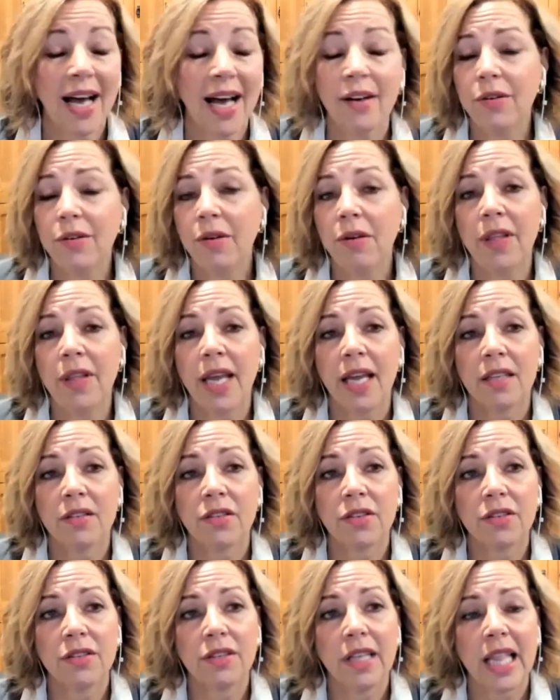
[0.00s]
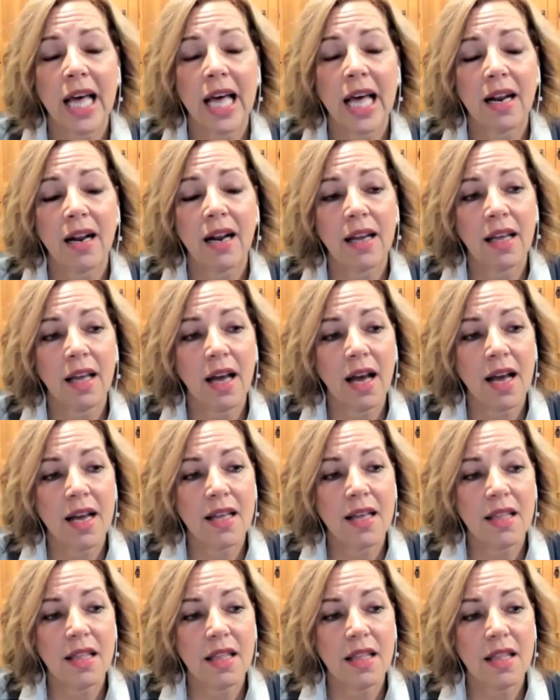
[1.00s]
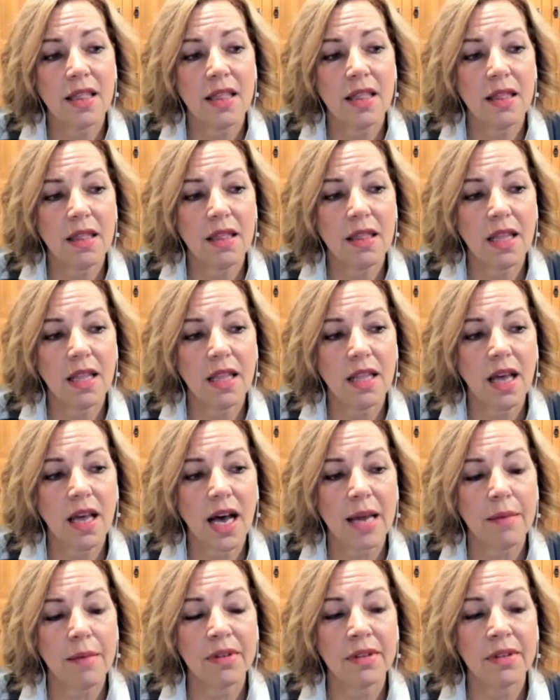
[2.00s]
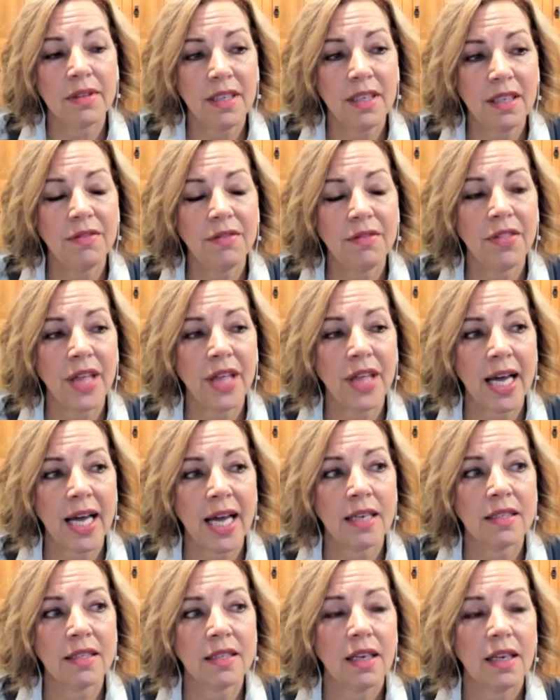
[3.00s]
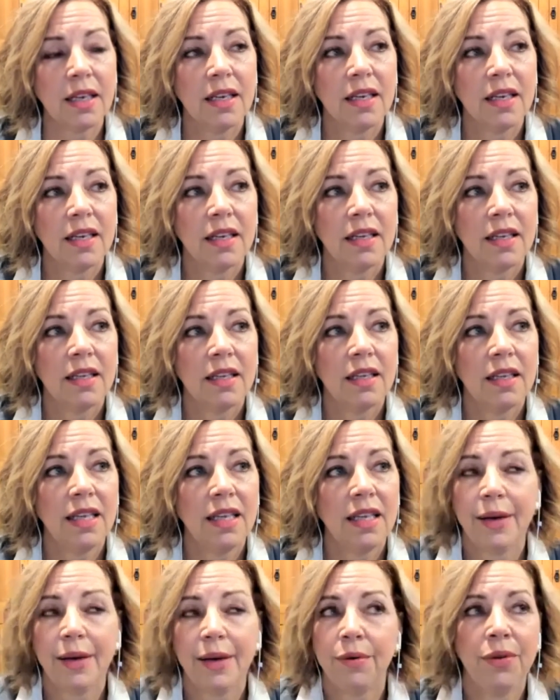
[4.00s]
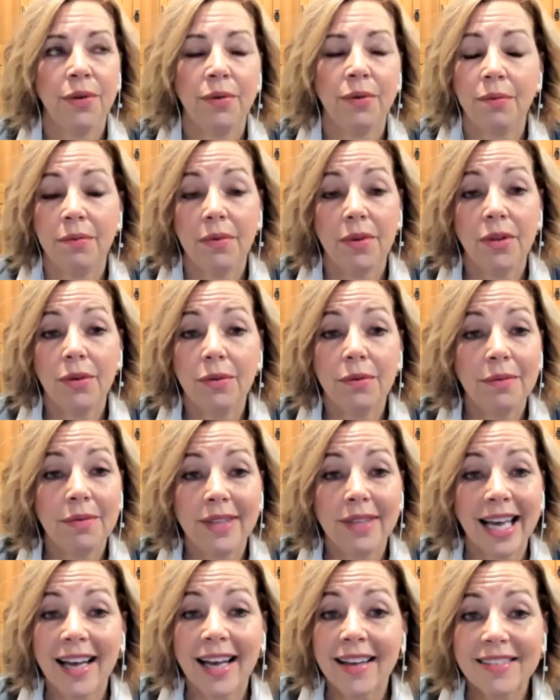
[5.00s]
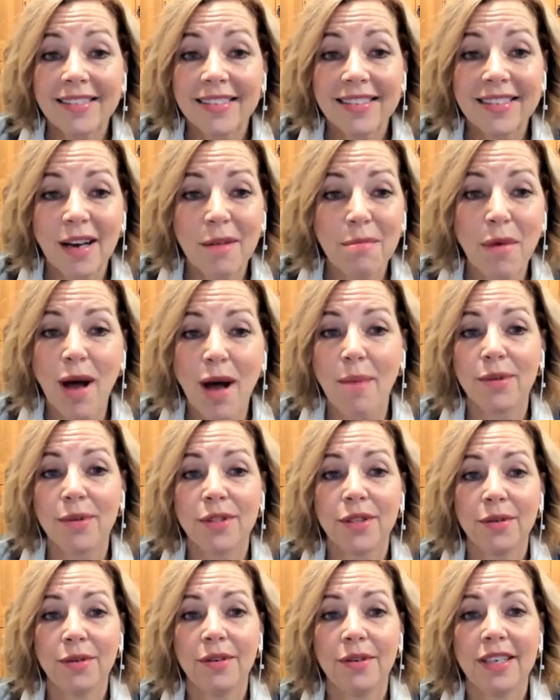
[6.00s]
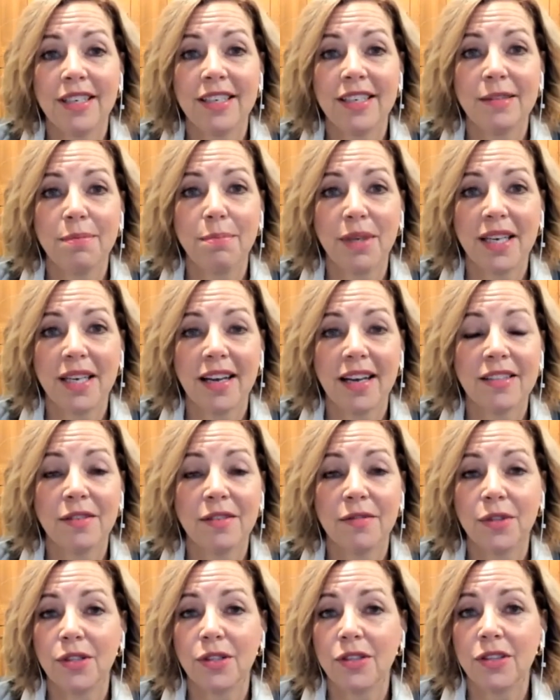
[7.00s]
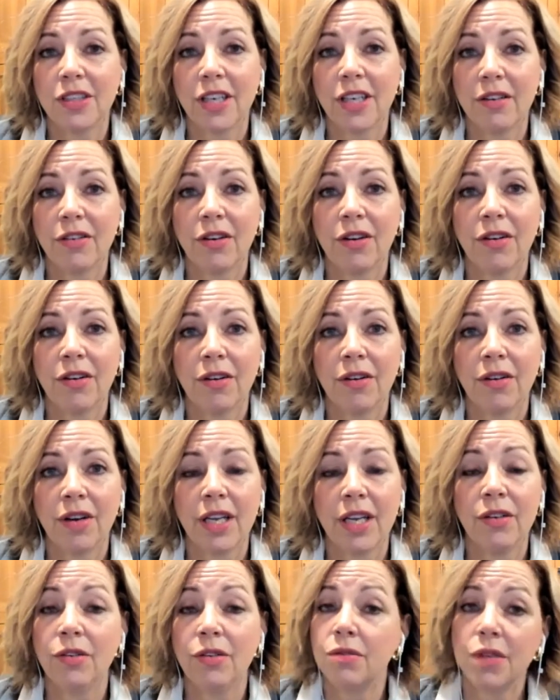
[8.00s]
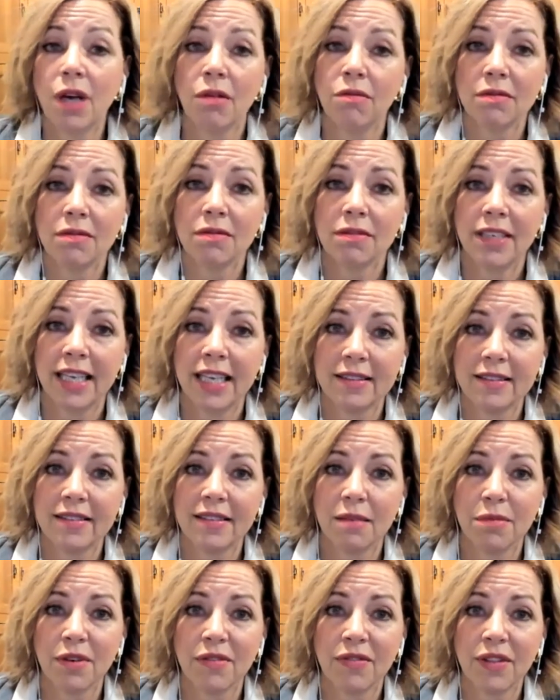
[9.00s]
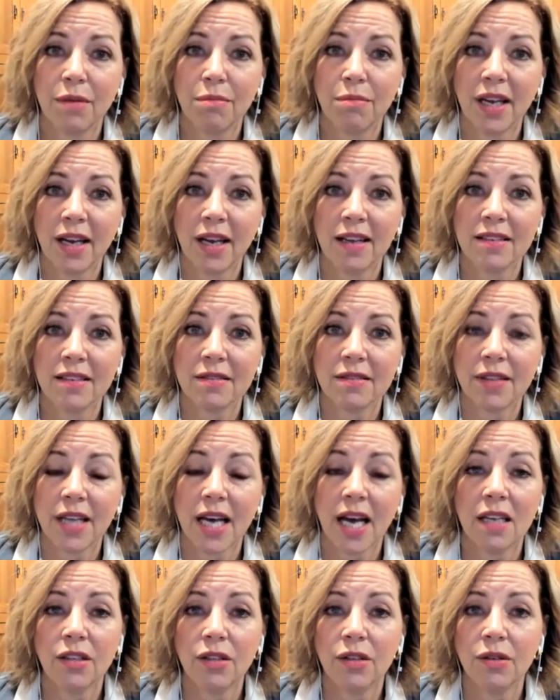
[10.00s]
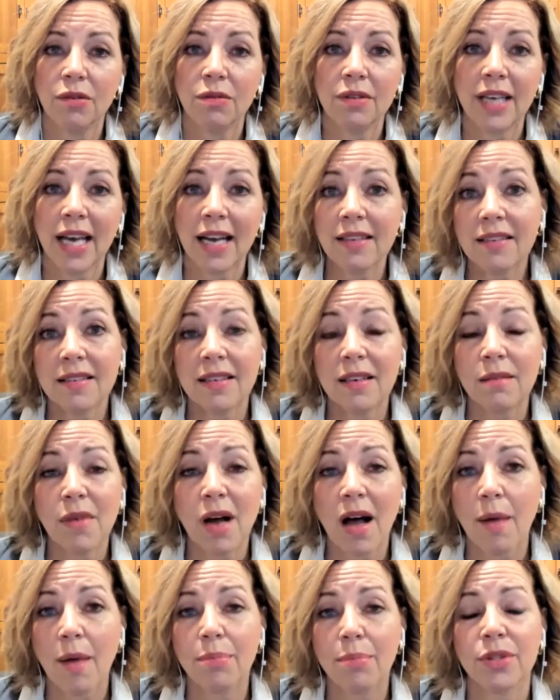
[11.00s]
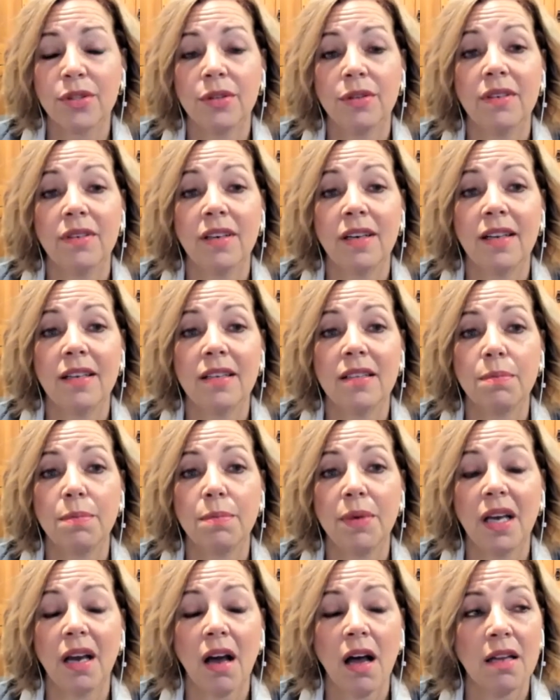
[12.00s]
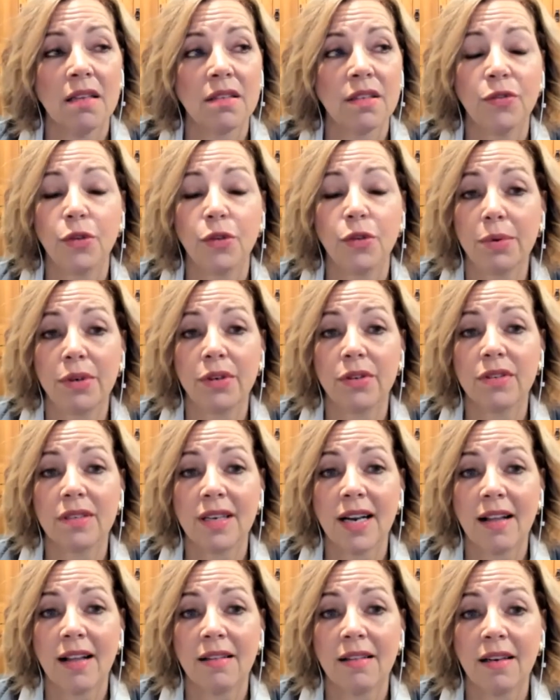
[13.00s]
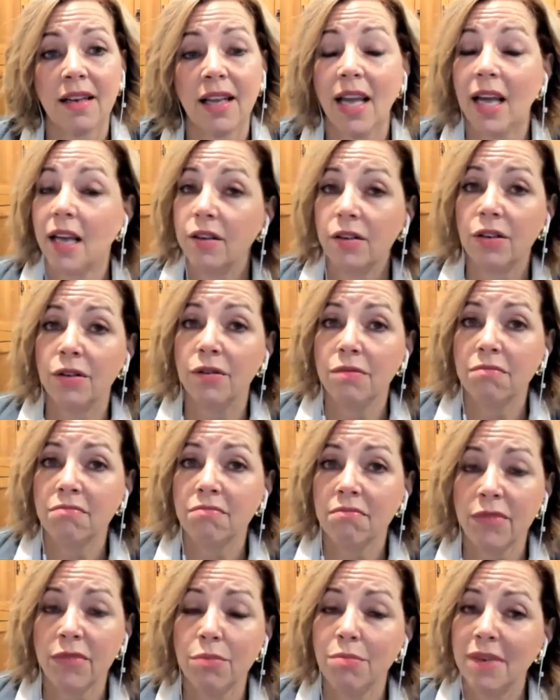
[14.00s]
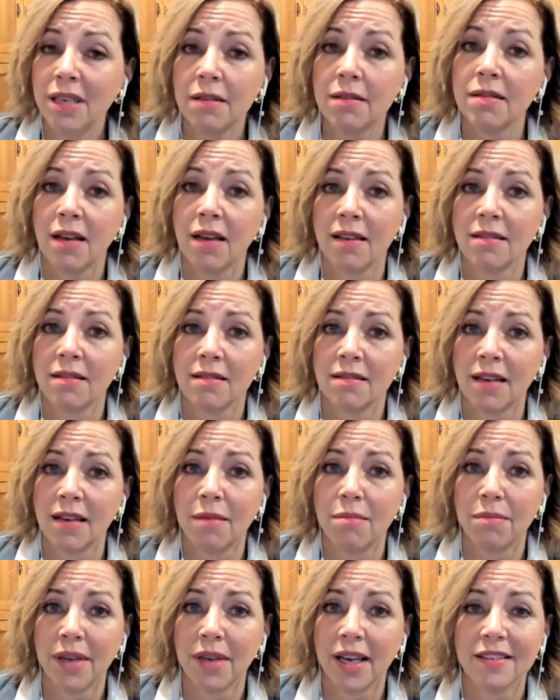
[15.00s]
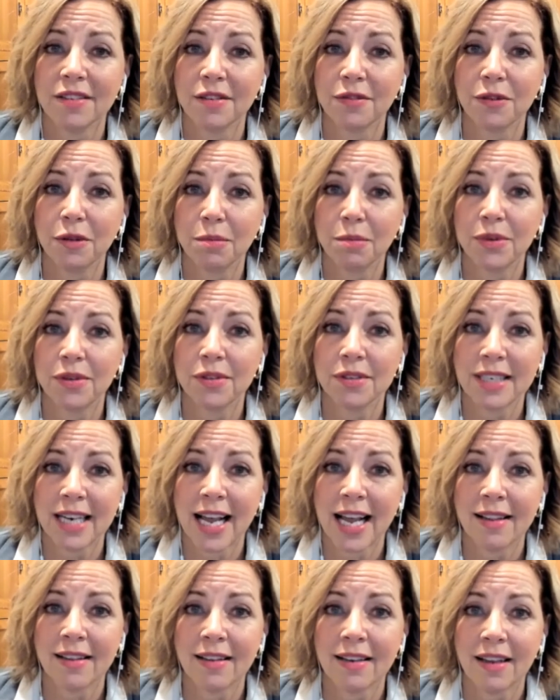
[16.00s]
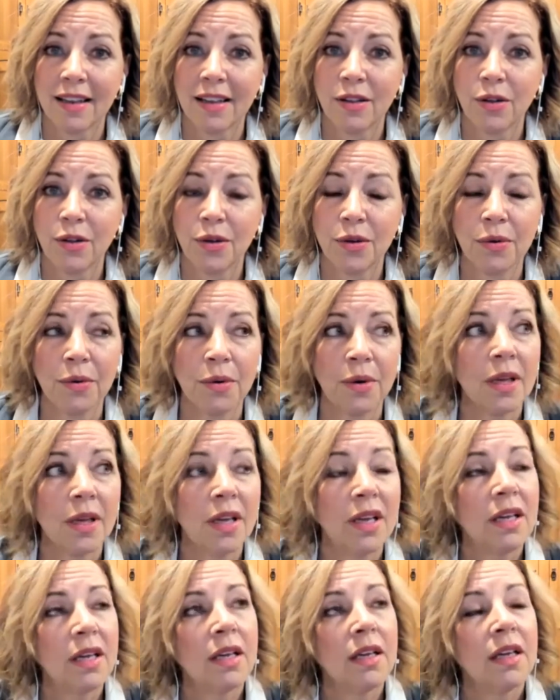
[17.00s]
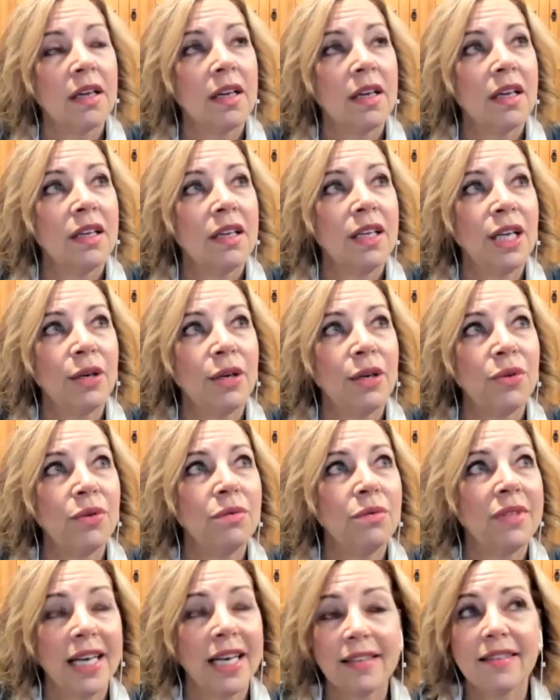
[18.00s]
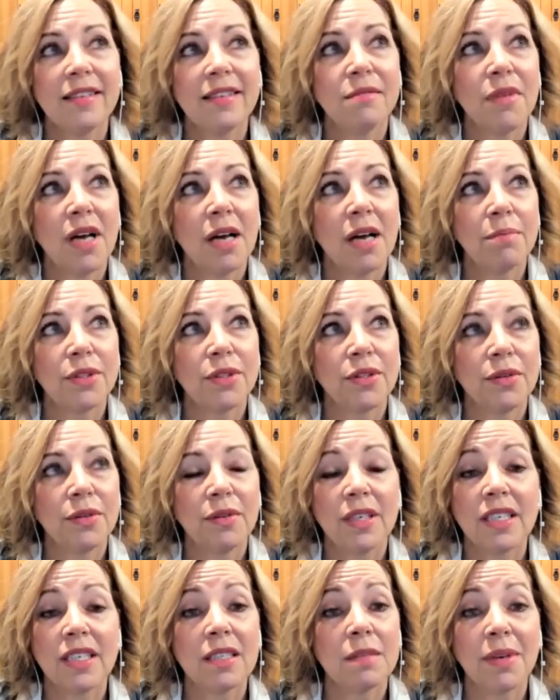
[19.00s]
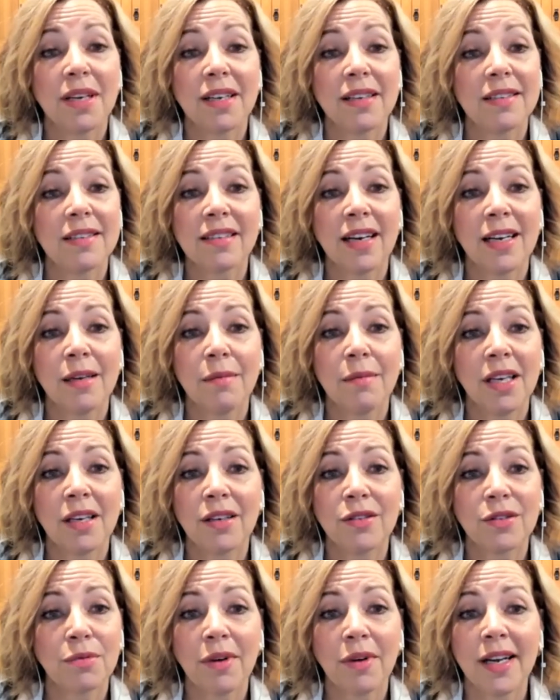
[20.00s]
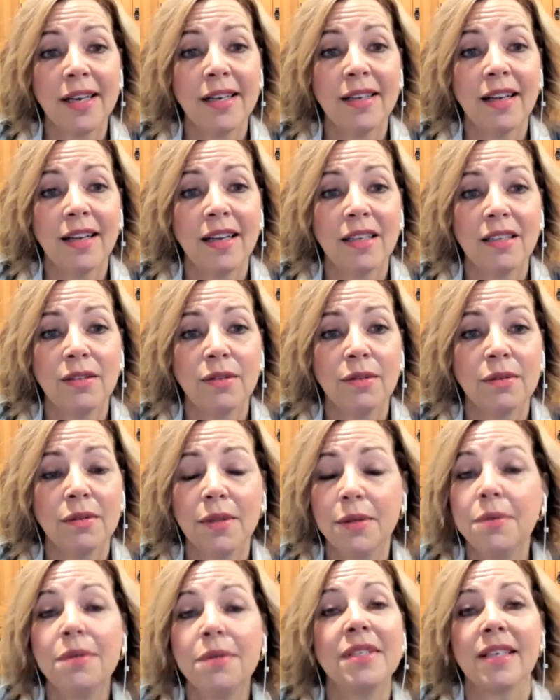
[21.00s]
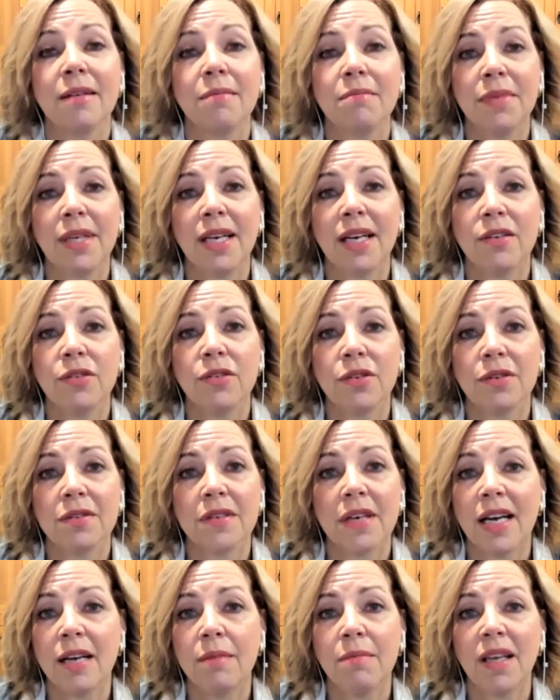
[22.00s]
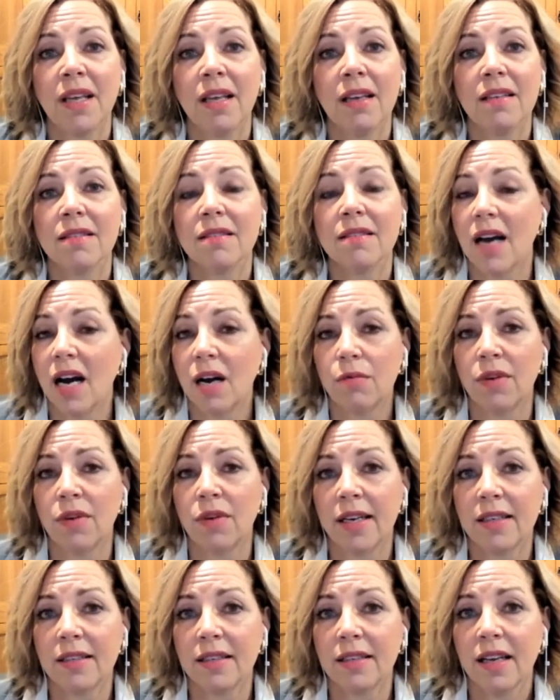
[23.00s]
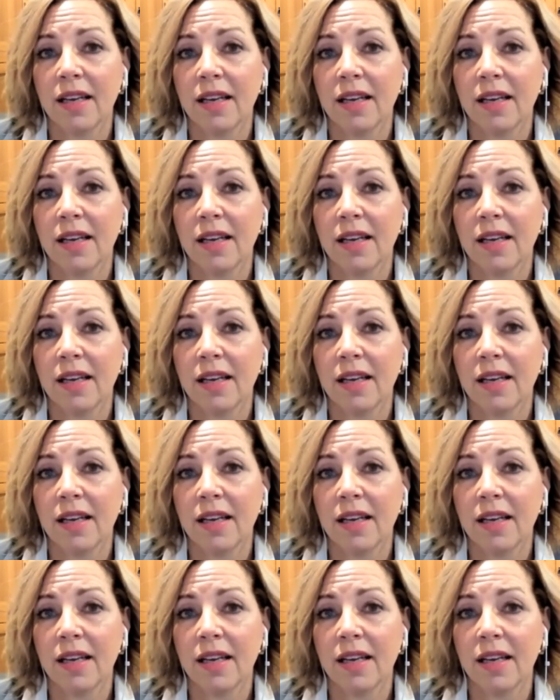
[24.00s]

don't know the answer to that. I believe that you get some opportunities because of your gender, and you don't get some of them because of that. You get some opportunities because of your personality, and you miss on some because of your personality. You get some opportunities because timing is right, and you lose some because your timing is not right.